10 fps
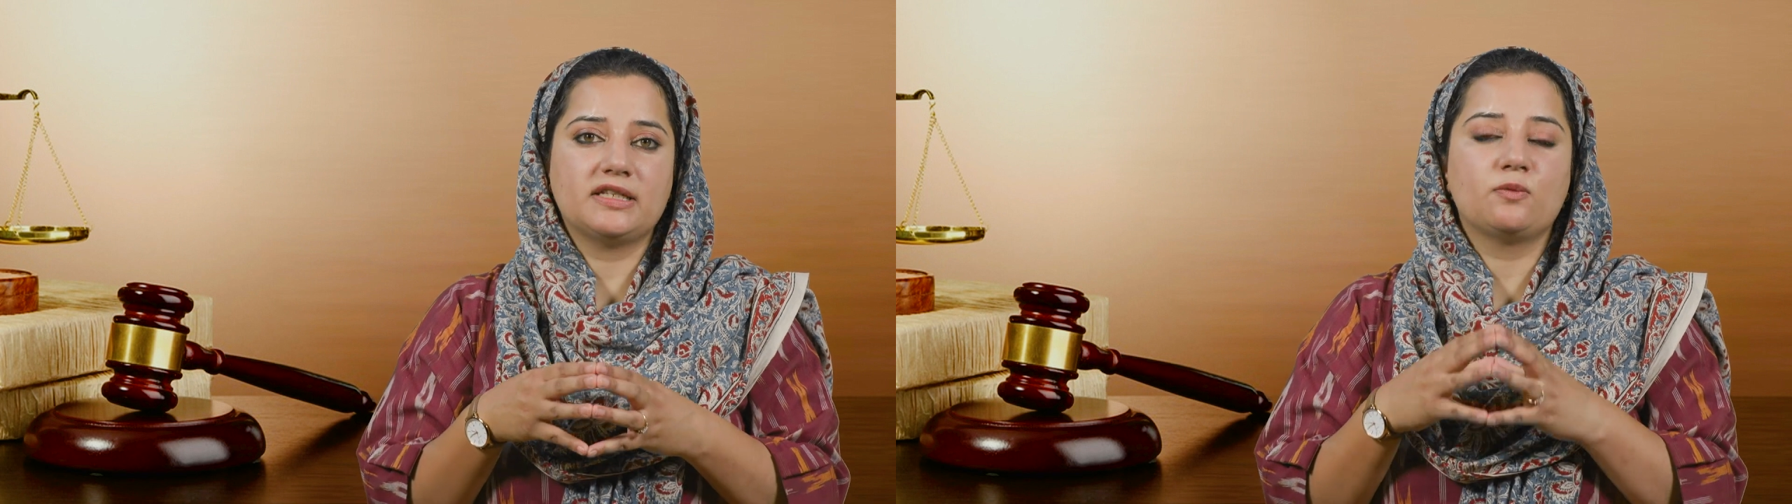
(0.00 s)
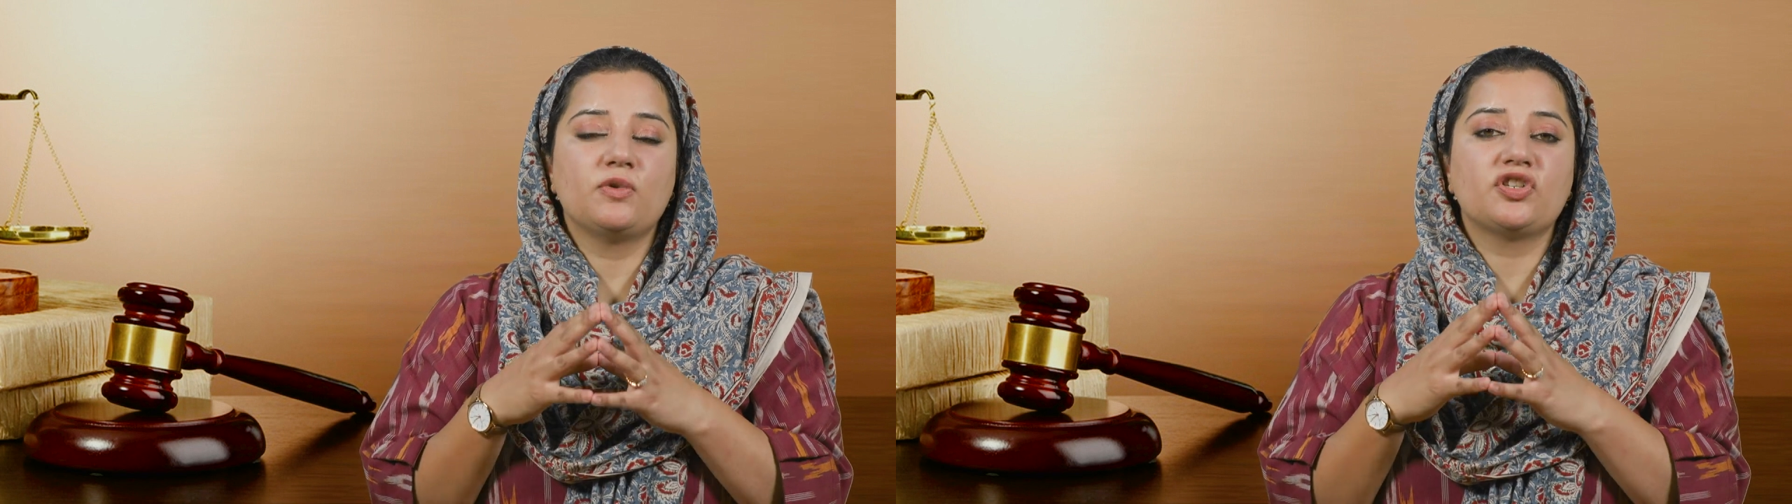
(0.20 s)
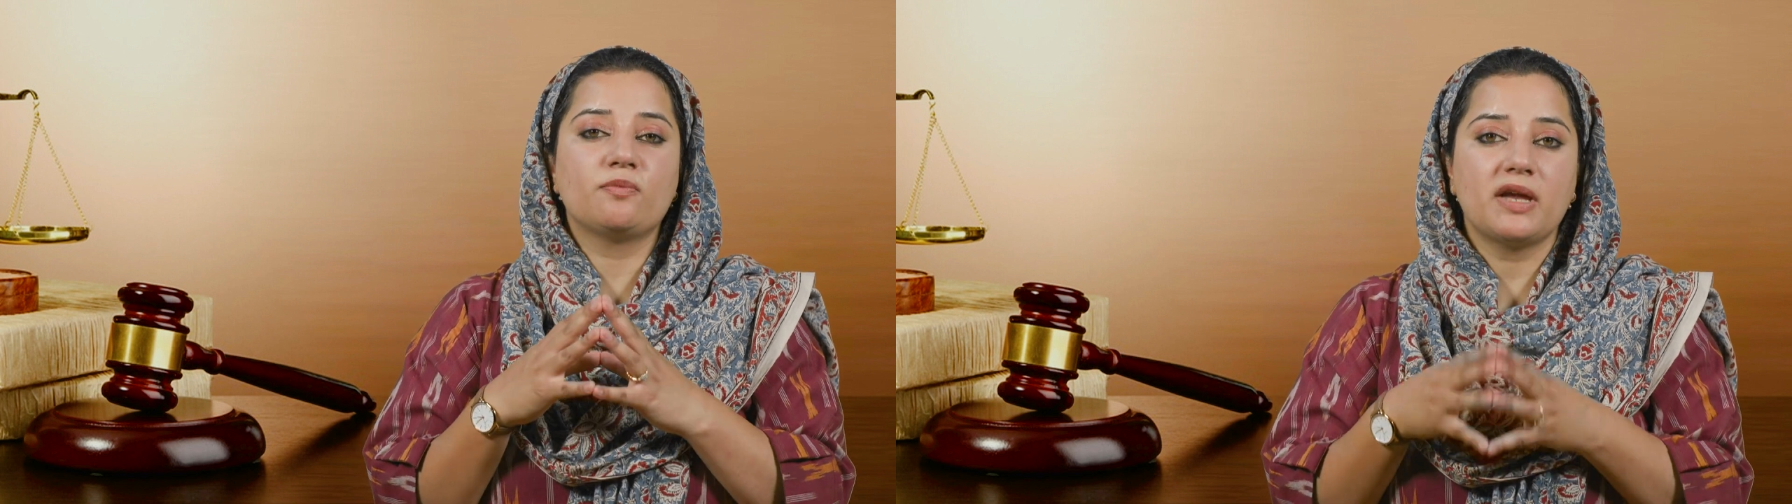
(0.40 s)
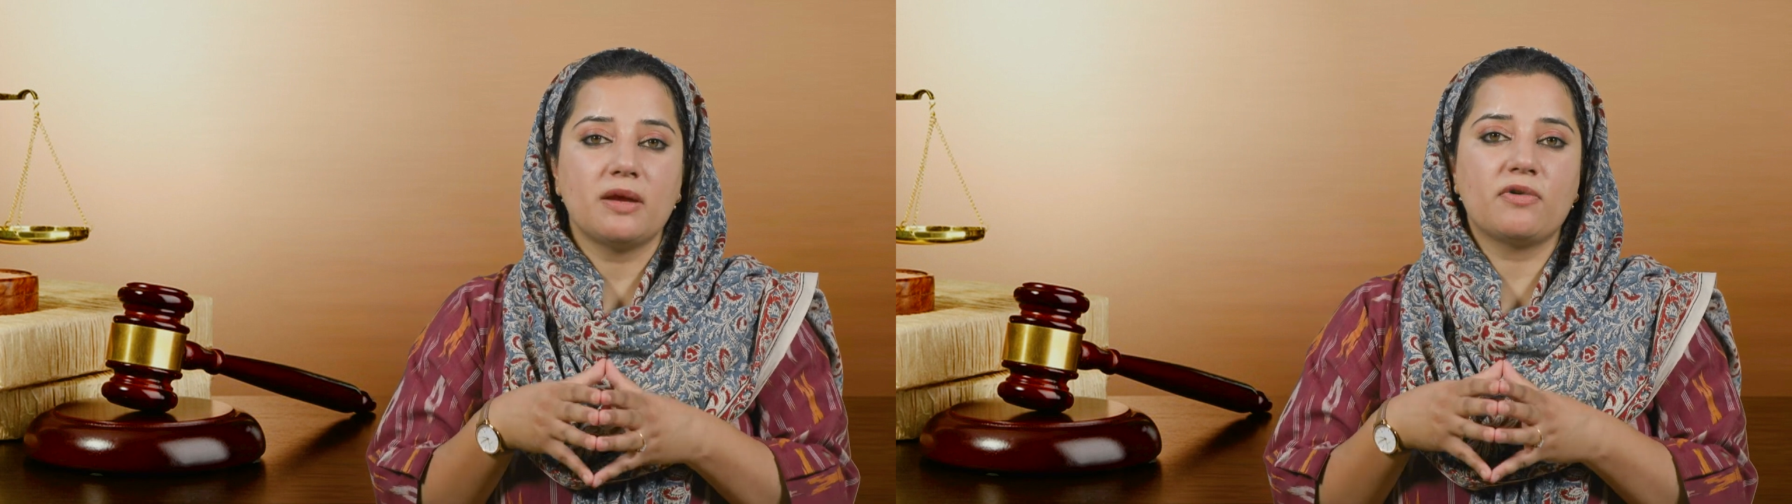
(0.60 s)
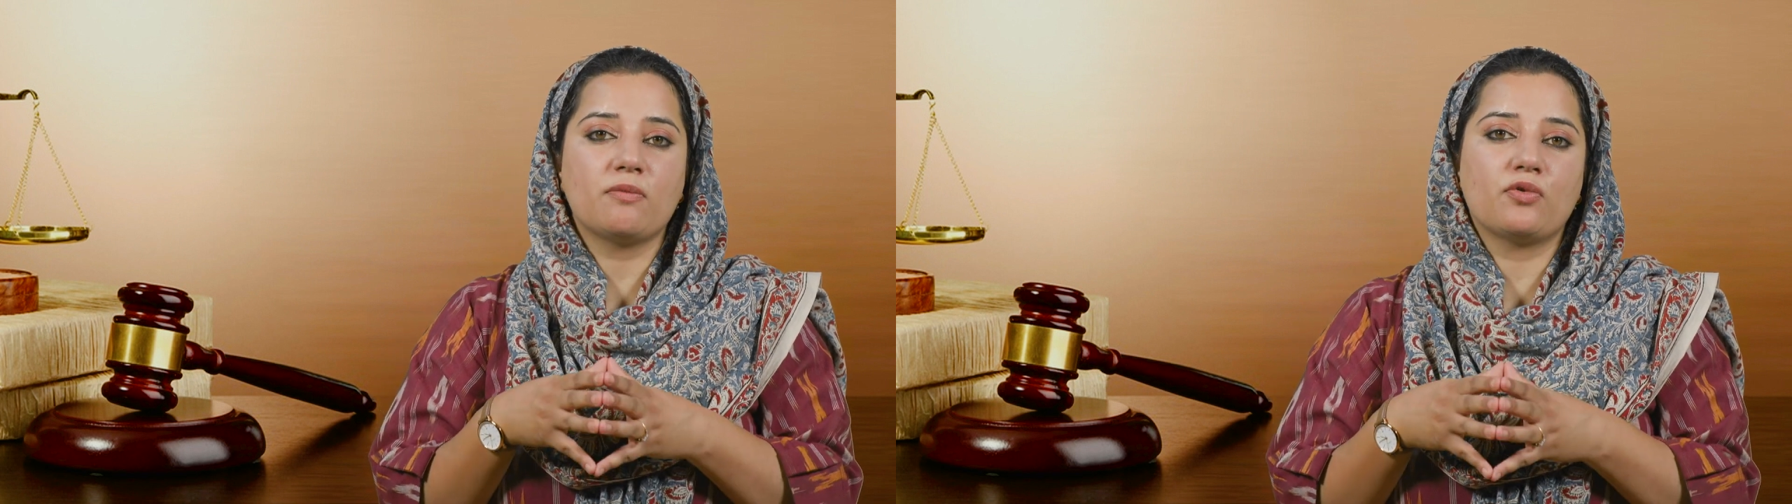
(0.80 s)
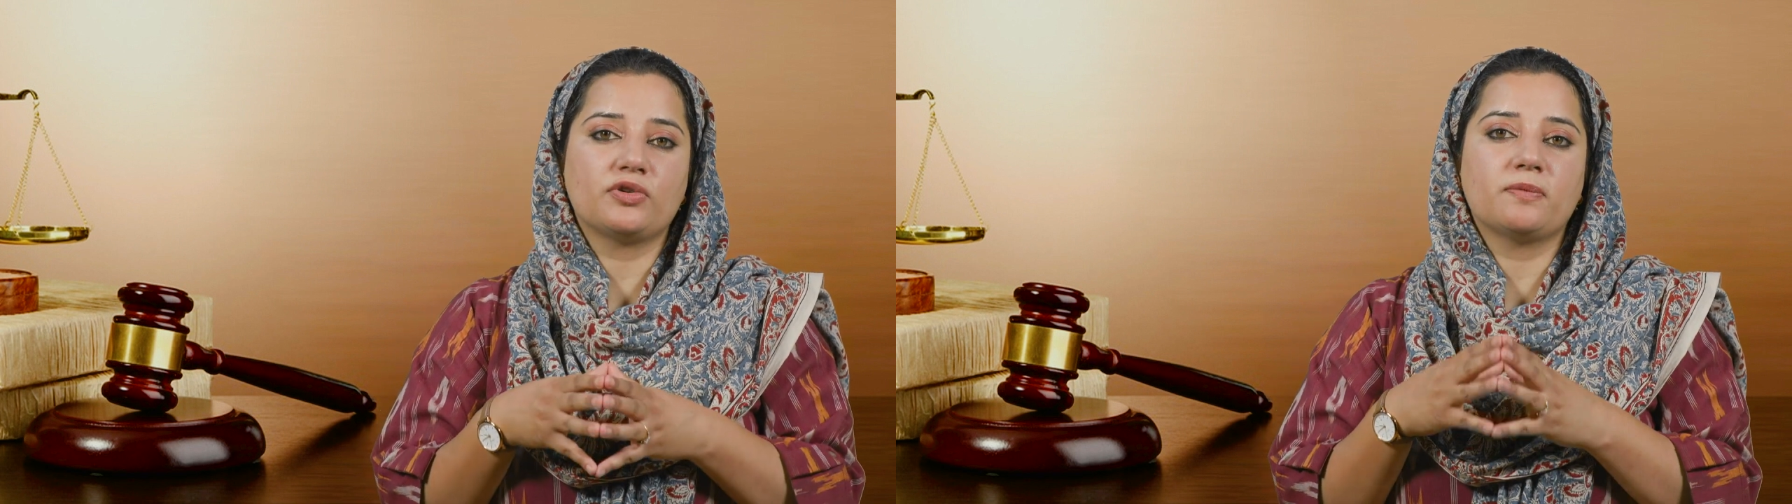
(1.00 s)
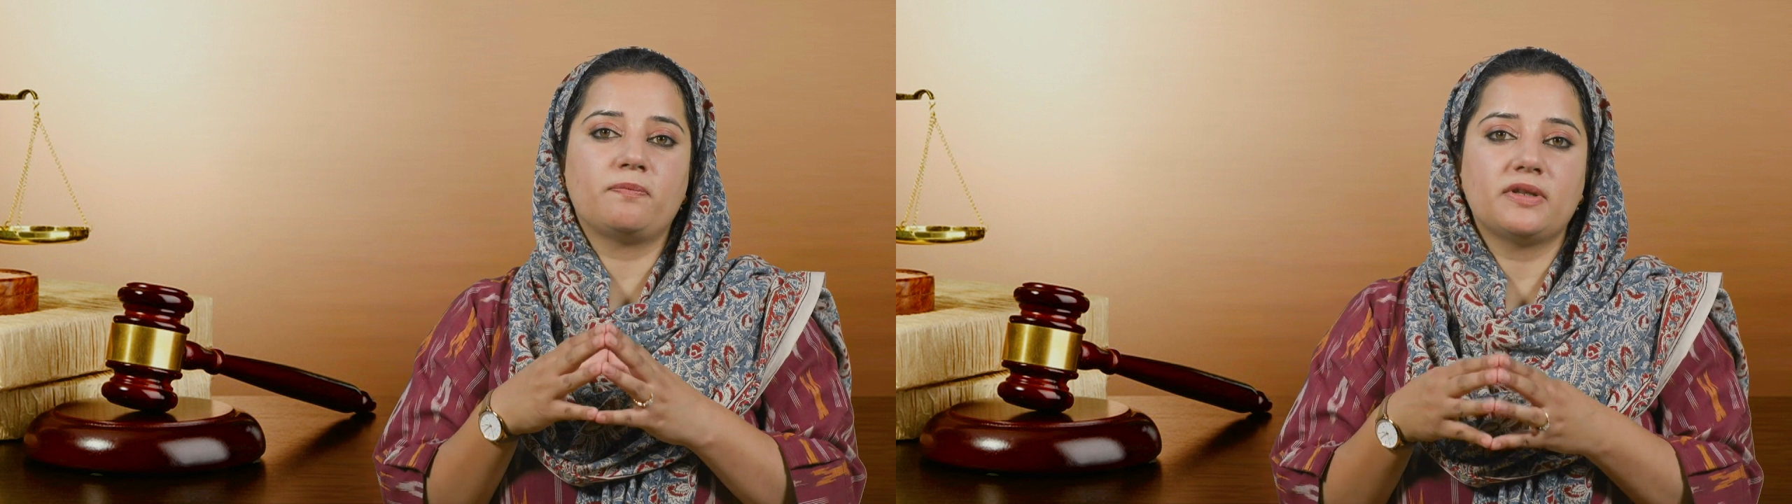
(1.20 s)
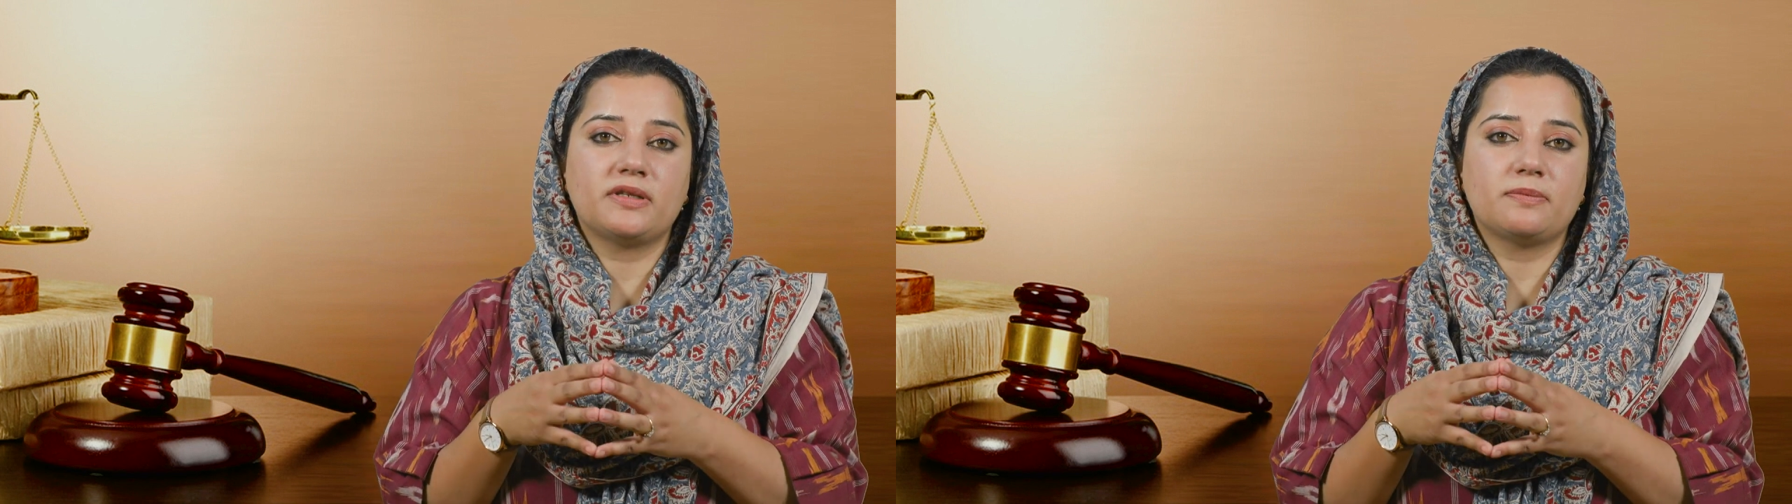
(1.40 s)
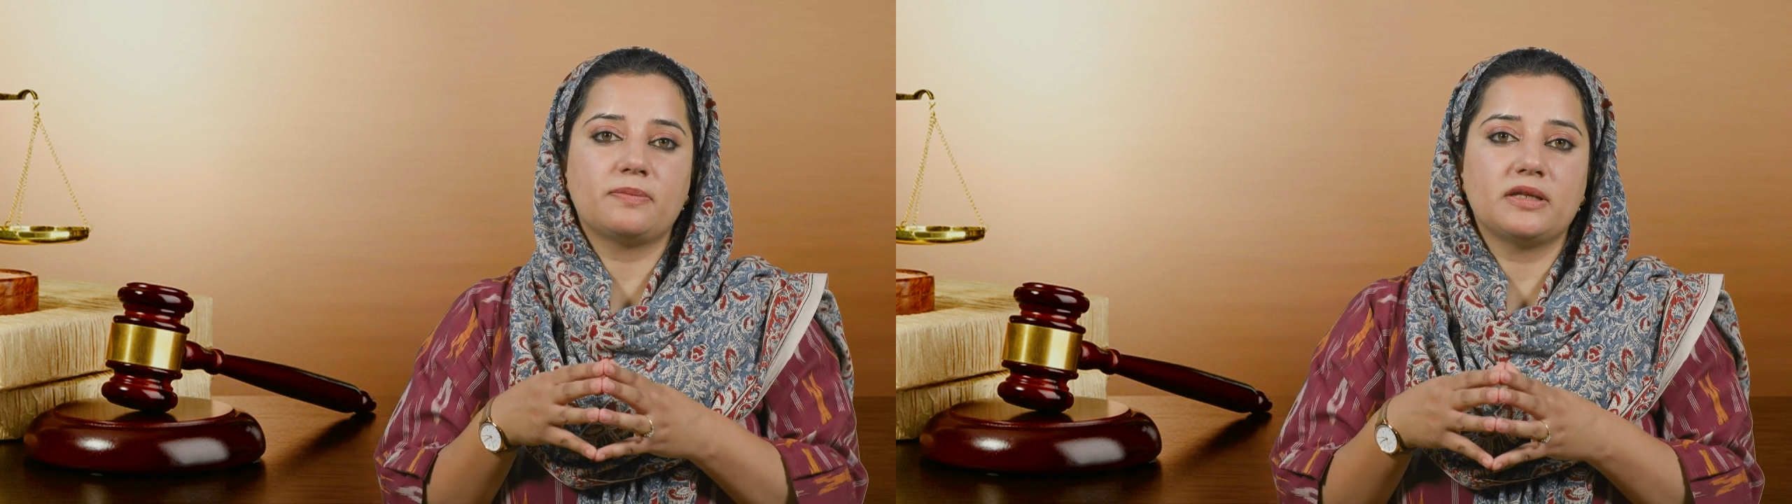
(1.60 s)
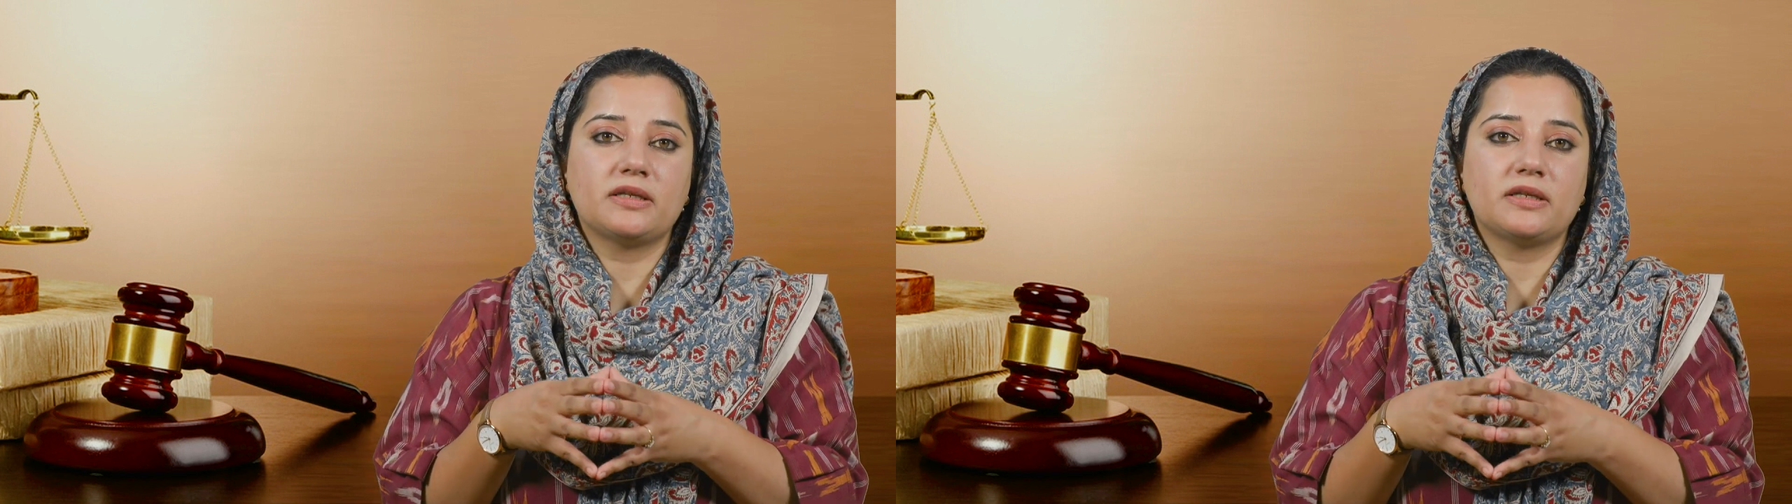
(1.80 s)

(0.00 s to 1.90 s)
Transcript: which may promote the principles